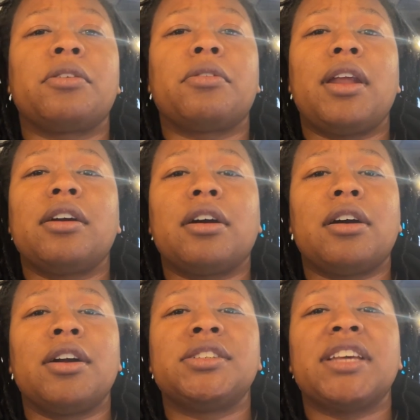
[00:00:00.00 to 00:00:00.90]
credit
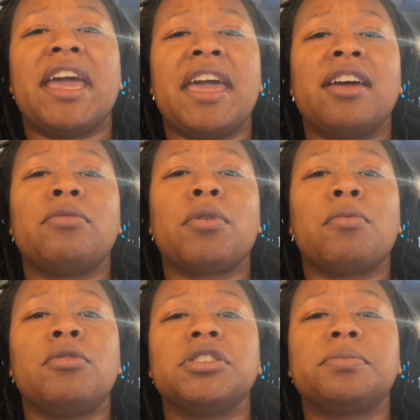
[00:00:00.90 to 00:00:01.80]
cards and
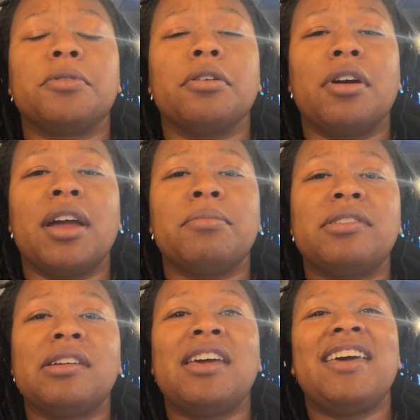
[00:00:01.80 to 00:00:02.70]
rewards programs,